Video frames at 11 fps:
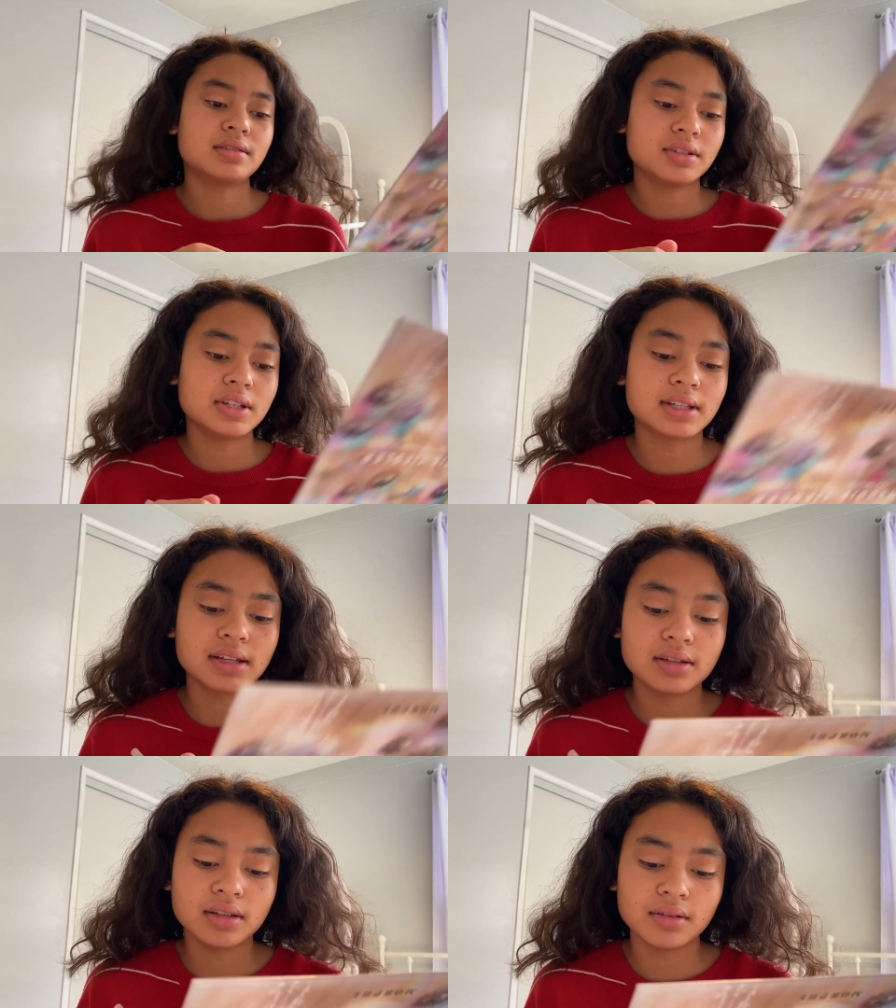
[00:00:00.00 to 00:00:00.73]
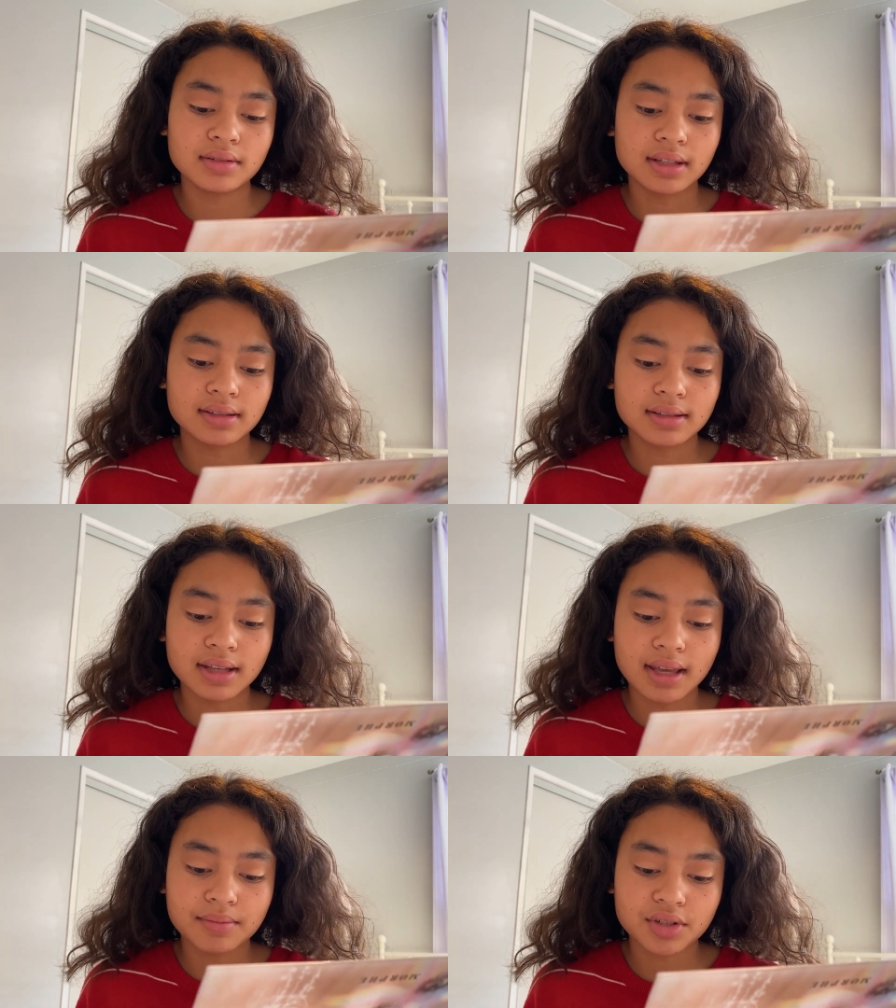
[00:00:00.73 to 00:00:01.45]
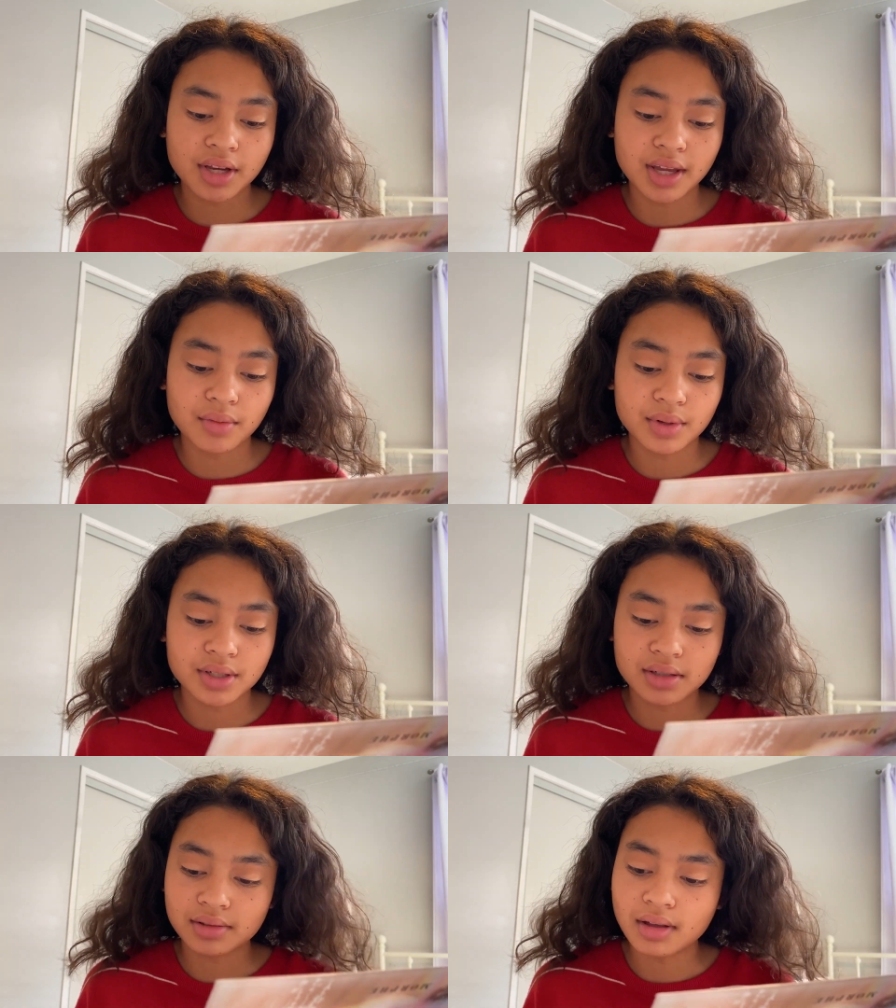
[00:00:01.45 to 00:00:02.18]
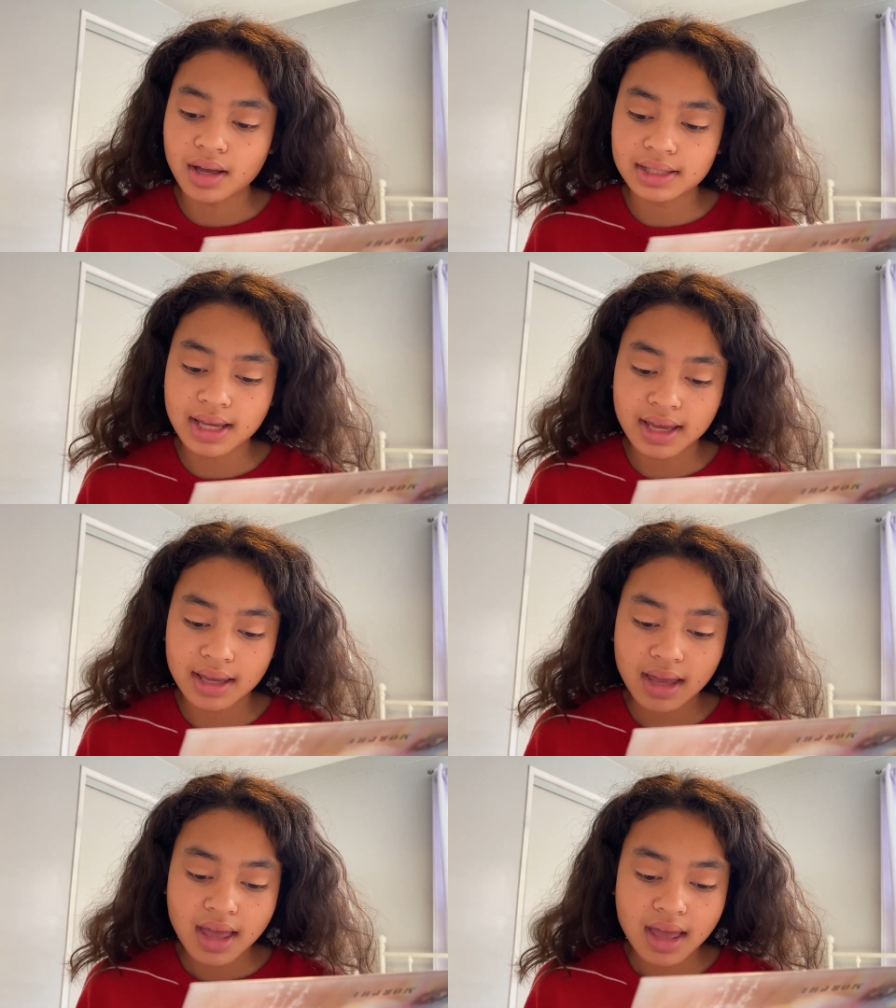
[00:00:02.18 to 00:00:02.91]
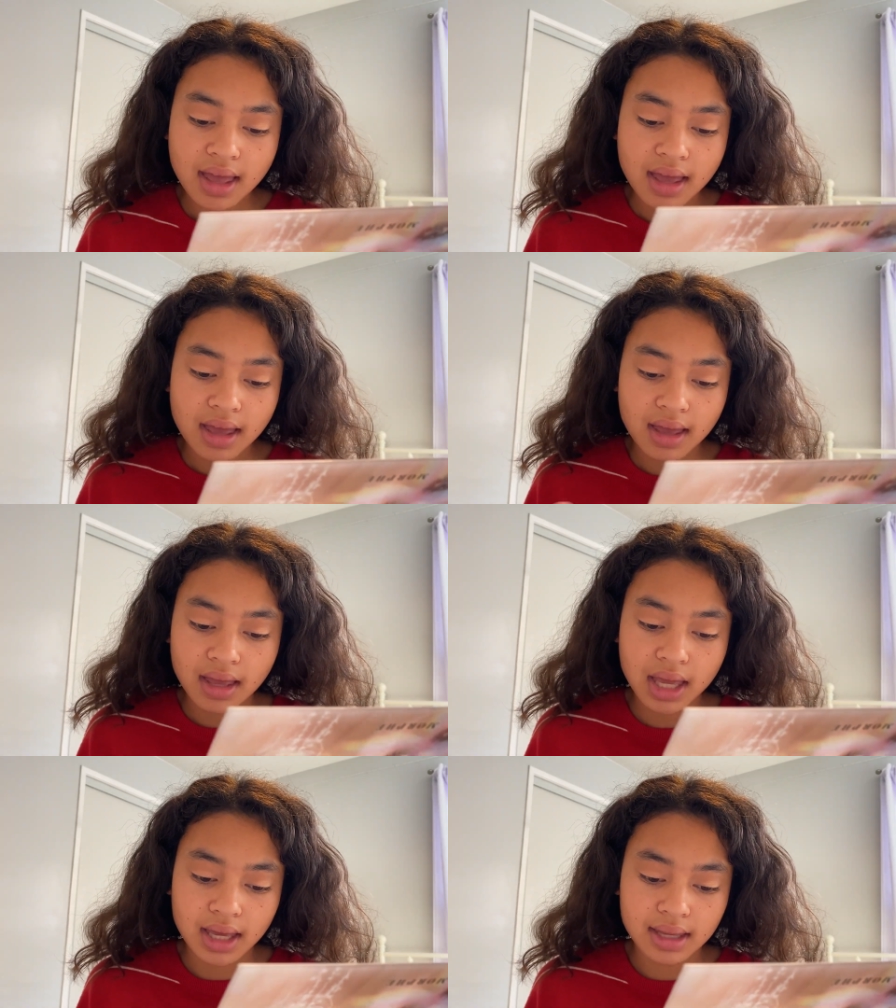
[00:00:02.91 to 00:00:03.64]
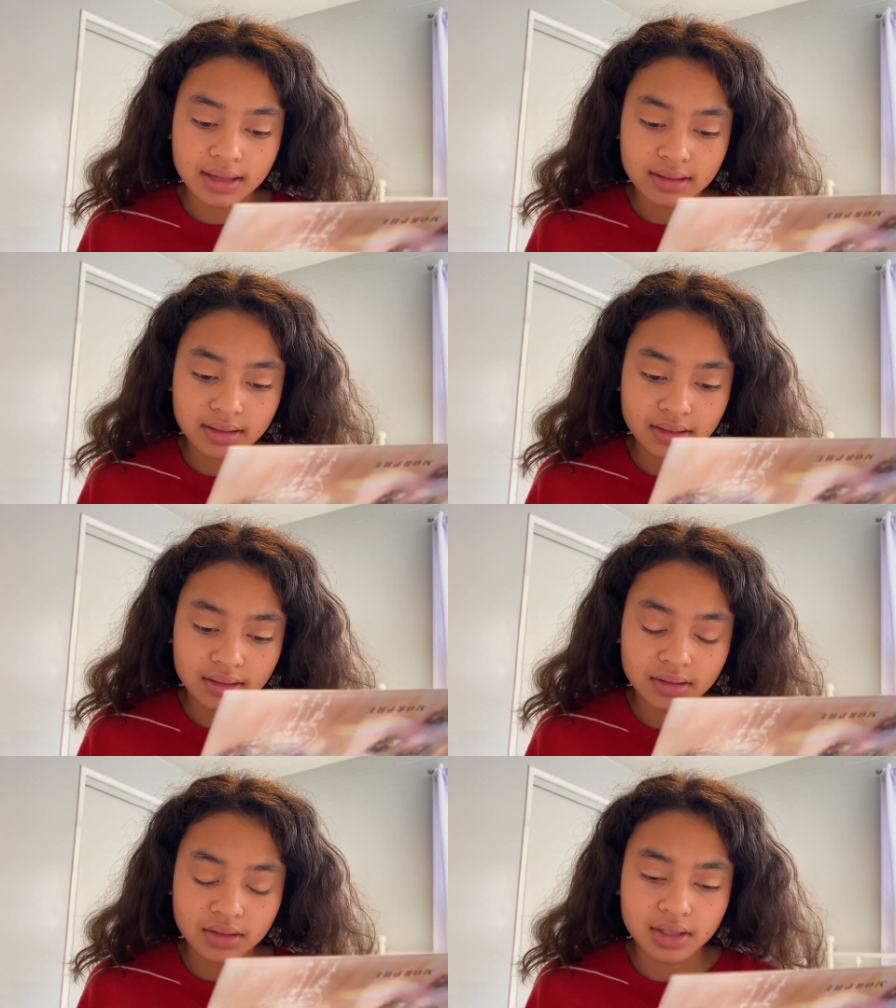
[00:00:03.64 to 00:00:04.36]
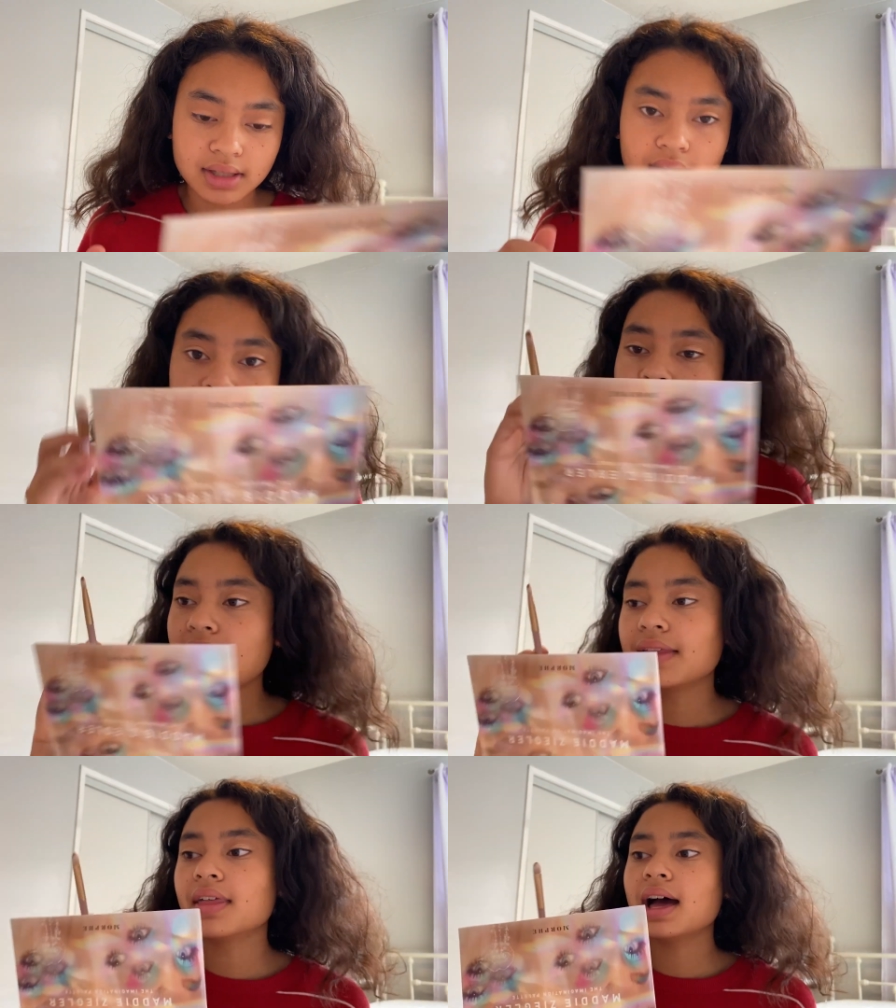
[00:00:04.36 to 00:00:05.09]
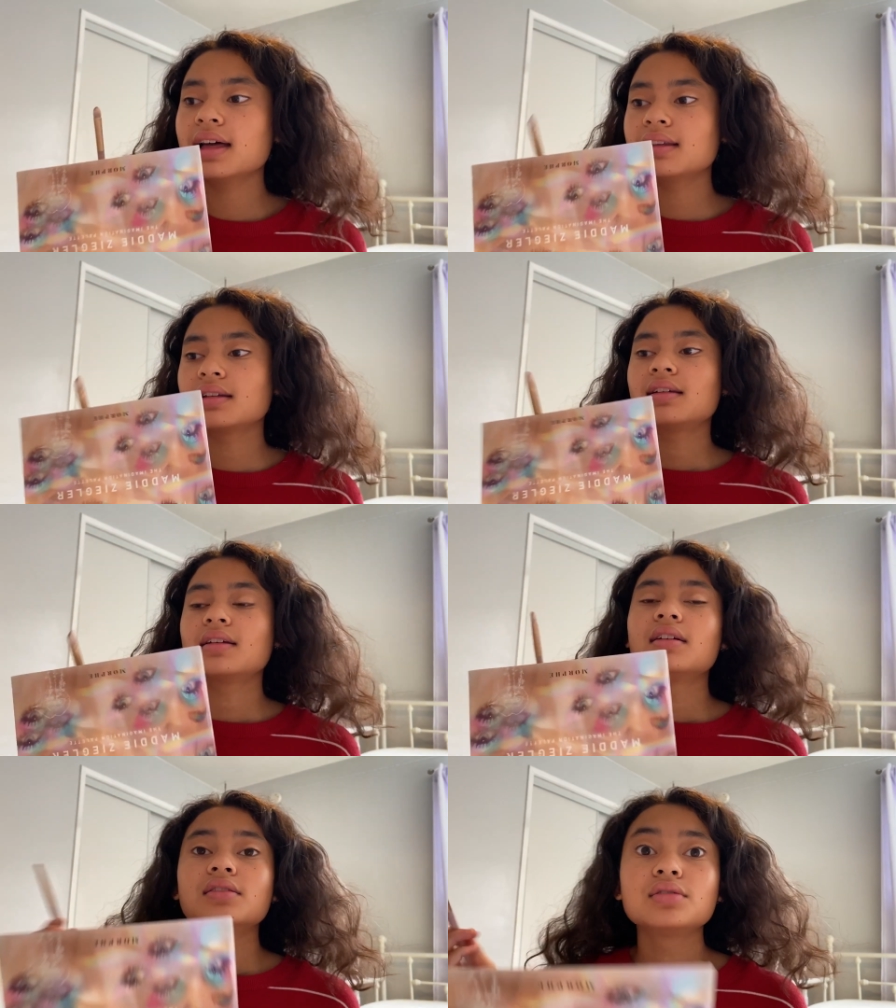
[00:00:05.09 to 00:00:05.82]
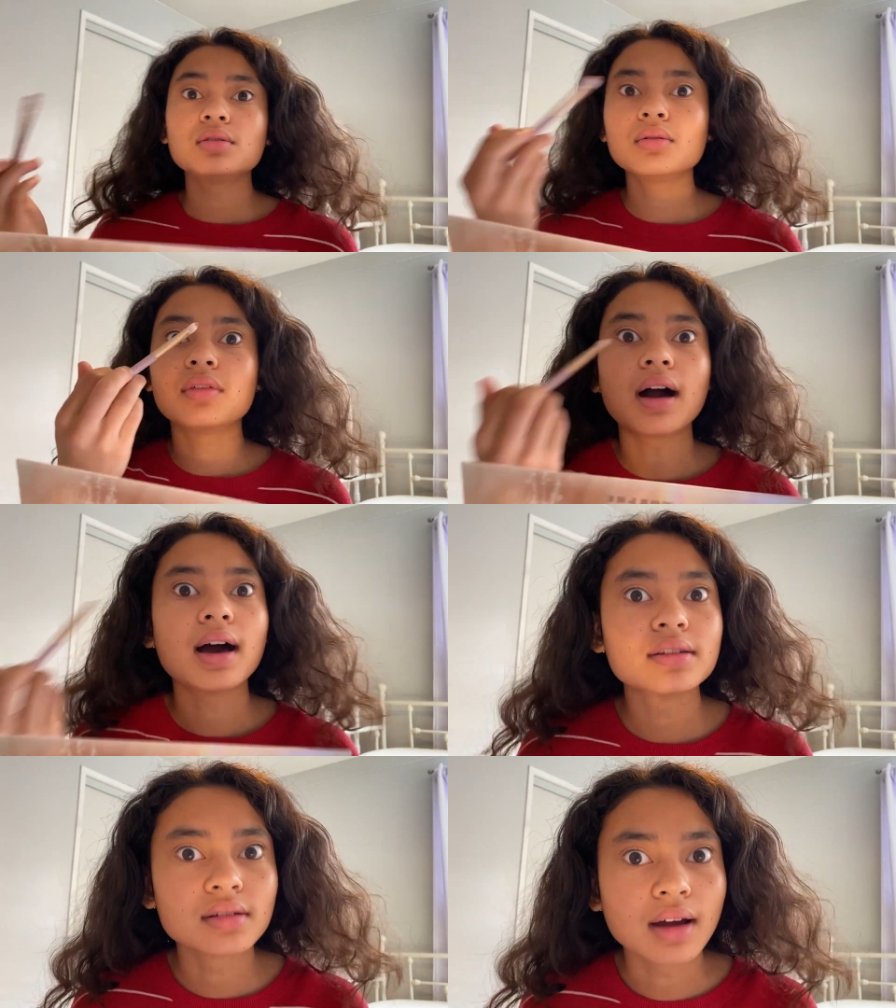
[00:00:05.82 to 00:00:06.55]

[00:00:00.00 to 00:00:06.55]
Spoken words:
she said to use is the same shade, which is Latte, and she said to add that to the under